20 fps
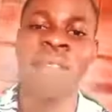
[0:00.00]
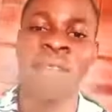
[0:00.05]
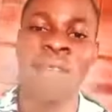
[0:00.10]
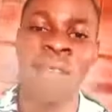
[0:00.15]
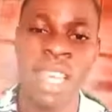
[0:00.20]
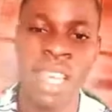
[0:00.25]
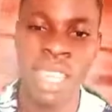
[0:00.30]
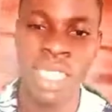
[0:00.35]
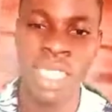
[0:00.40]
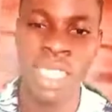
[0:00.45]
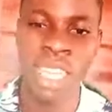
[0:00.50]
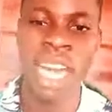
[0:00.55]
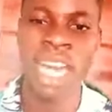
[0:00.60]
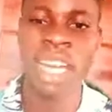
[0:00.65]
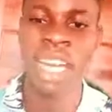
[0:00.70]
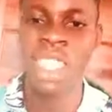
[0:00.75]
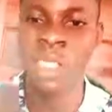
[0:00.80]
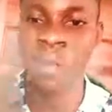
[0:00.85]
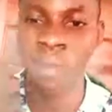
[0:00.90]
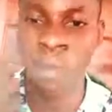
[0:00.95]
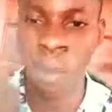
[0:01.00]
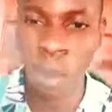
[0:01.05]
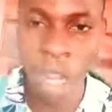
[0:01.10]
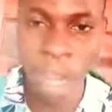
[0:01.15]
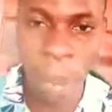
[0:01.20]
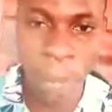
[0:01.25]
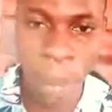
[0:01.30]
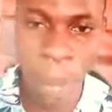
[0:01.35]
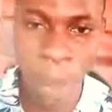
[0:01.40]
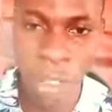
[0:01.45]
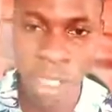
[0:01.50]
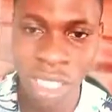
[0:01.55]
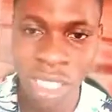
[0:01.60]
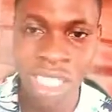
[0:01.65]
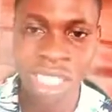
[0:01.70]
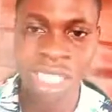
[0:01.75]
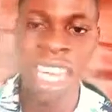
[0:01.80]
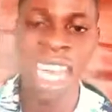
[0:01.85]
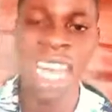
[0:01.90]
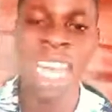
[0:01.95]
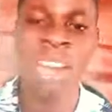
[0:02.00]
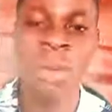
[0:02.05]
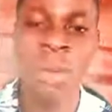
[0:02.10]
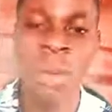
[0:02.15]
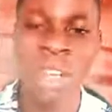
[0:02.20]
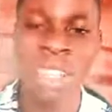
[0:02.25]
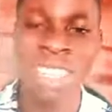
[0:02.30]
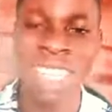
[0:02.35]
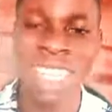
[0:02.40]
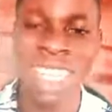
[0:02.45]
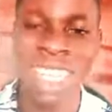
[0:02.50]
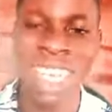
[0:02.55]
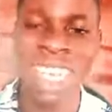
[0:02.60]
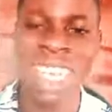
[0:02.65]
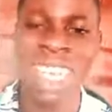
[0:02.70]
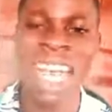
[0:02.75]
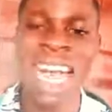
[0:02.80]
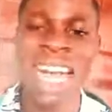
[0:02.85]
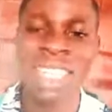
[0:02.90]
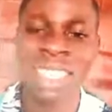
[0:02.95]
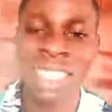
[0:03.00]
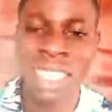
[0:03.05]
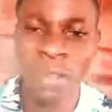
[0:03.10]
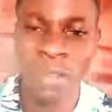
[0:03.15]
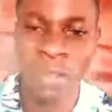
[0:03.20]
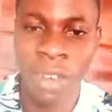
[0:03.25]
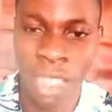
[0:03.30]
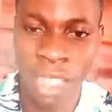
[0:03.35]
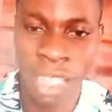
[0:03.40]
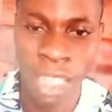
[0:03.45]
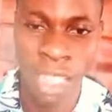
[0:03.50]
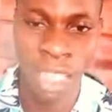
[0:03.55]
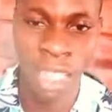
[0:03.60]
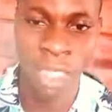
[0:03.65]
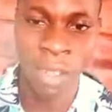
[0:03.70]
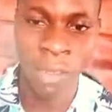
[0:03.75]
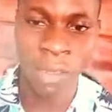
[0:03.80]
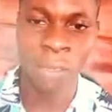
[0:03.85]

faith and he spoke about it and what he activated it